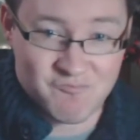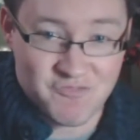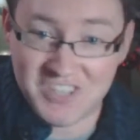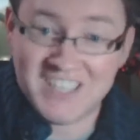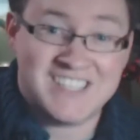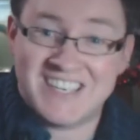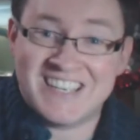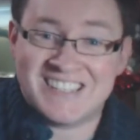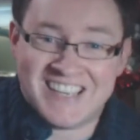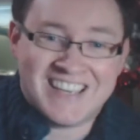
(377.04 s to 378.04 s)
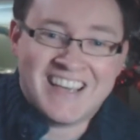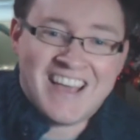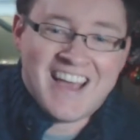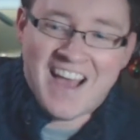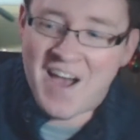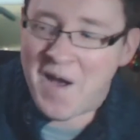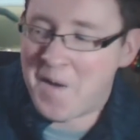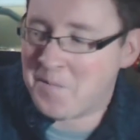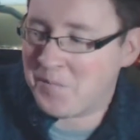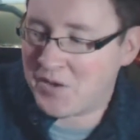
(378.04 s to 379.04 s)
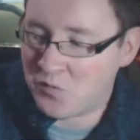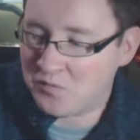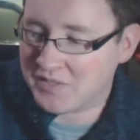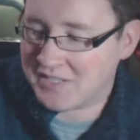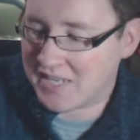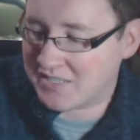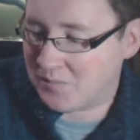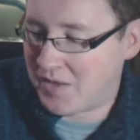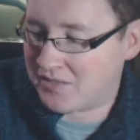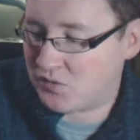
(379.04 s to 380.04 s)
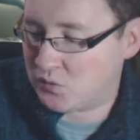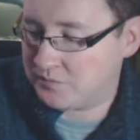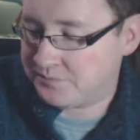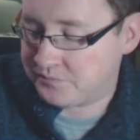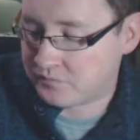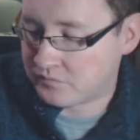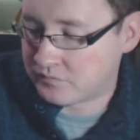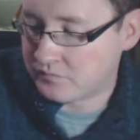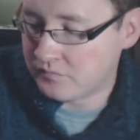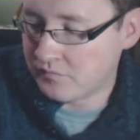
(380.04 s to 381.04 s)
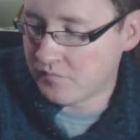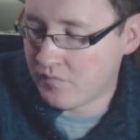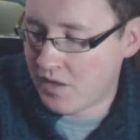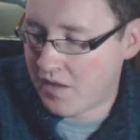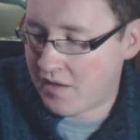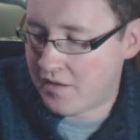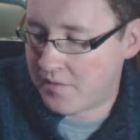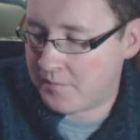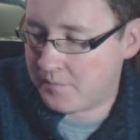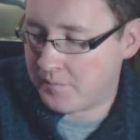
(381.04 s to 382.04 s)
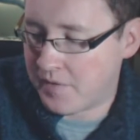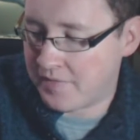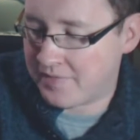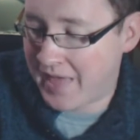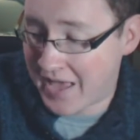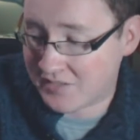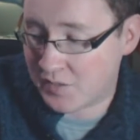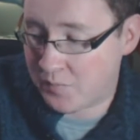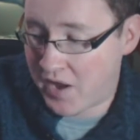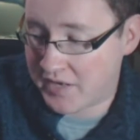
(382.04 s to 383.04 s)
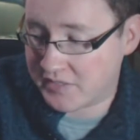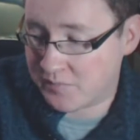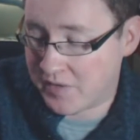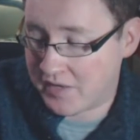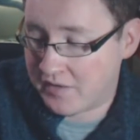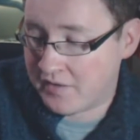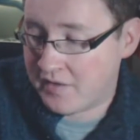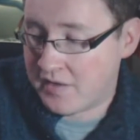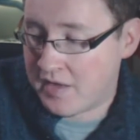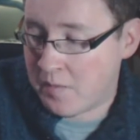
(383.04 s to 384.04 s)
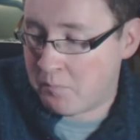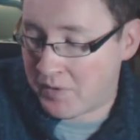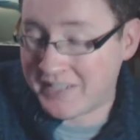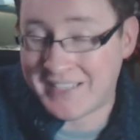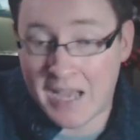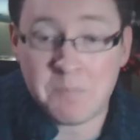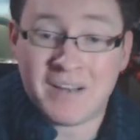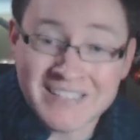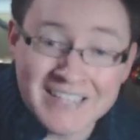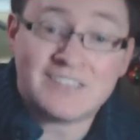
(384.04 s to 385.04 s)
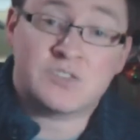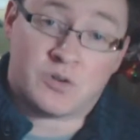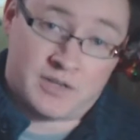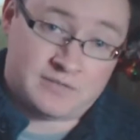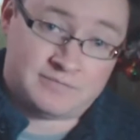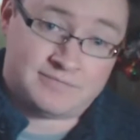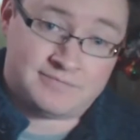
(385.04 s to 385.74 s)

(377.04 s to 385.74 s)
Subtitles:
really cheesy and overly sentimental. That surprised me, but I did enjoy it.